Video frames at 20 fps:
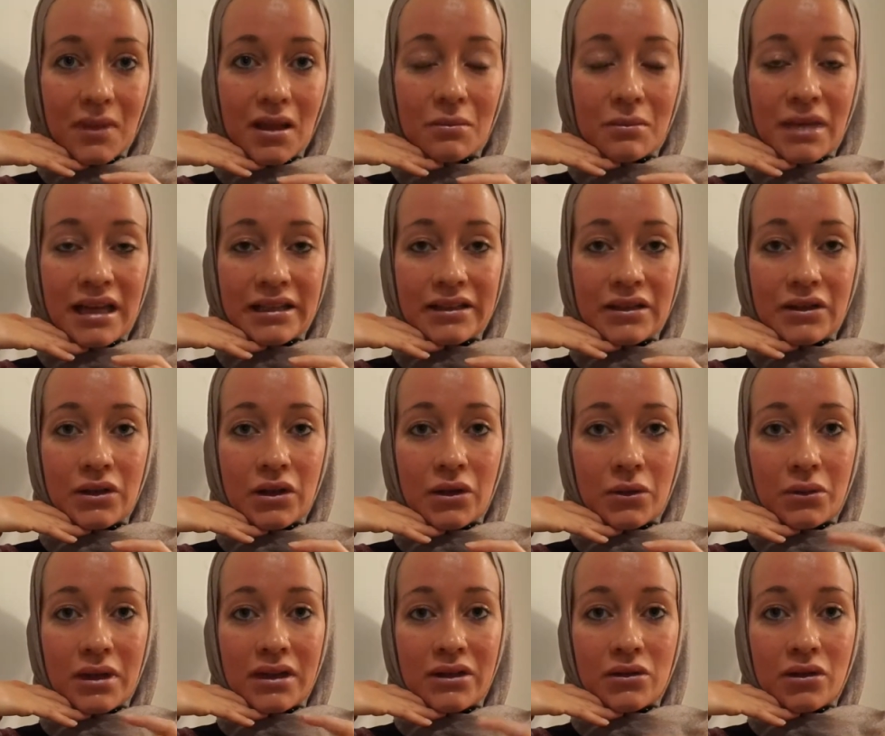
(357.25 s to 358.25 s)
But you know,
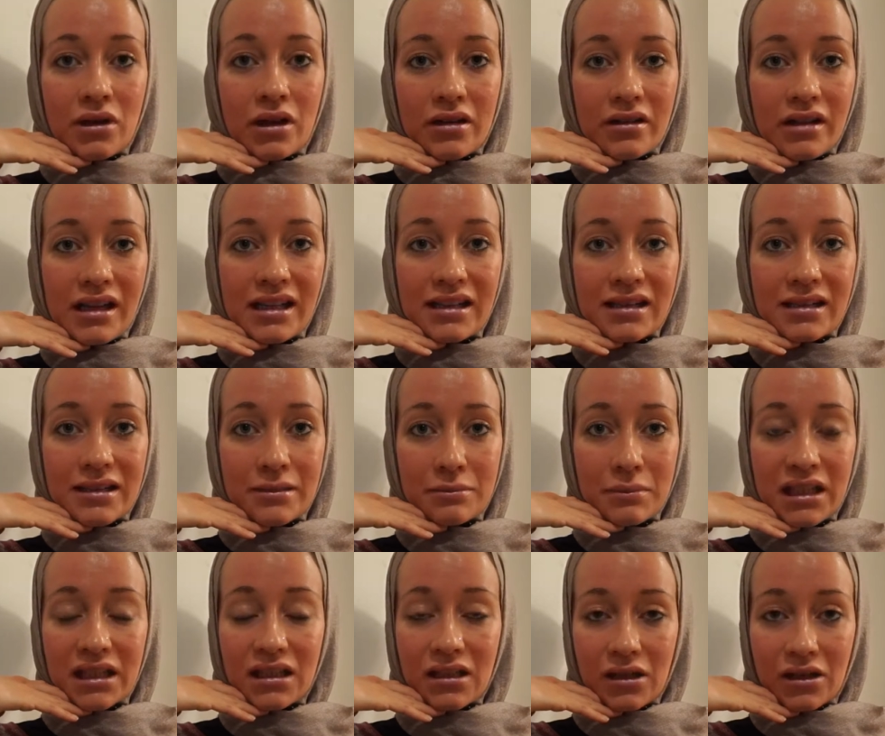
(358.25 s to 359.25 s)
when you are in the
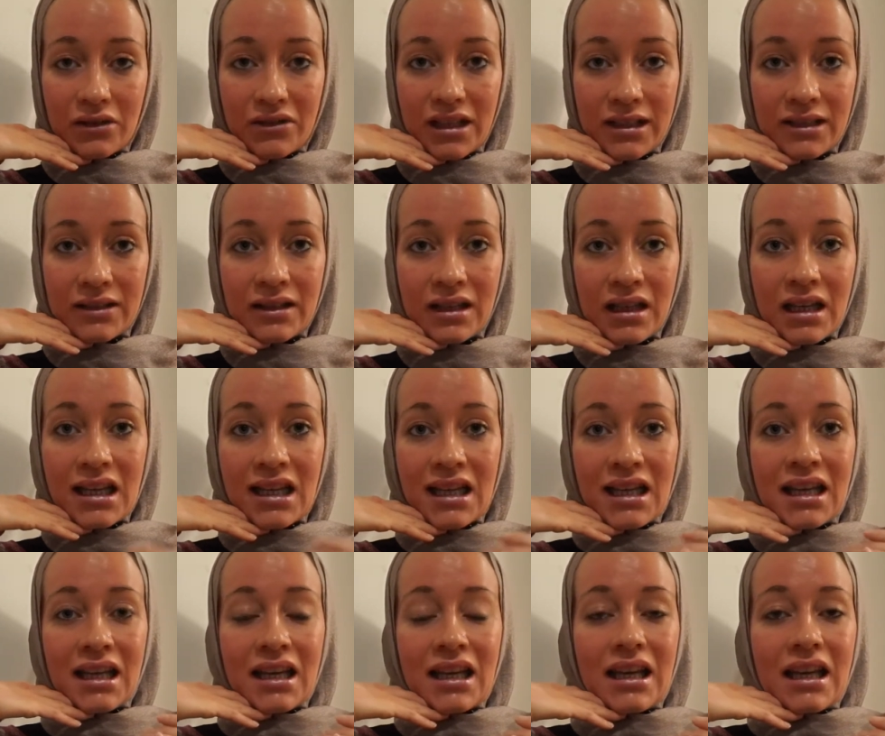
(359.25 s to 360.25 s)
middle of it,
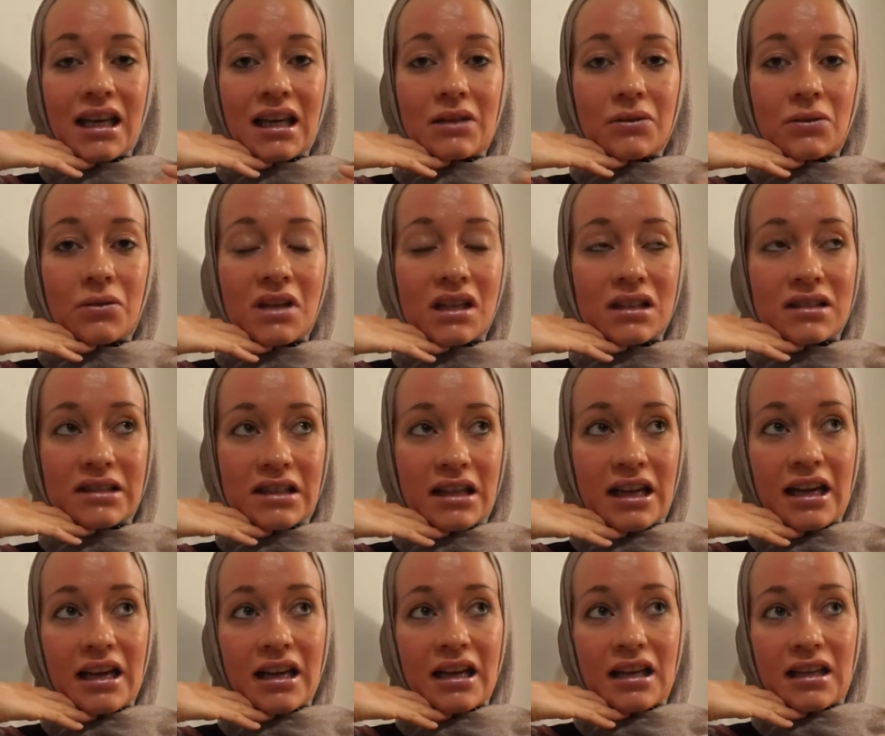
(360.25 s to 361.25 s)
it feels
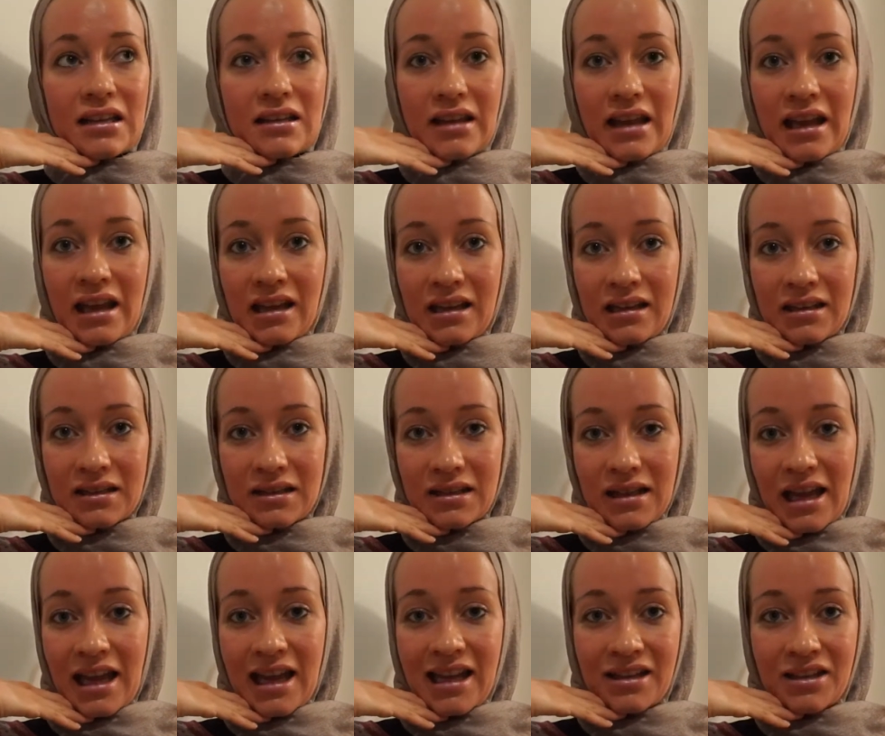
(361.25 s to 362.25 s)
like it takes
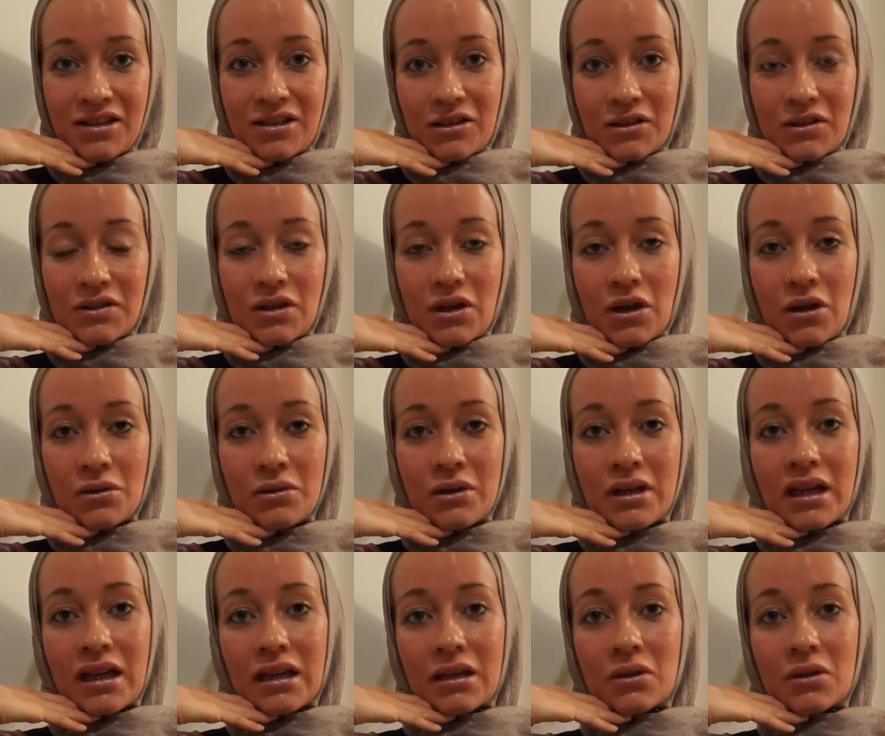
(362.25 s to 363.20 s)
ages, you know. And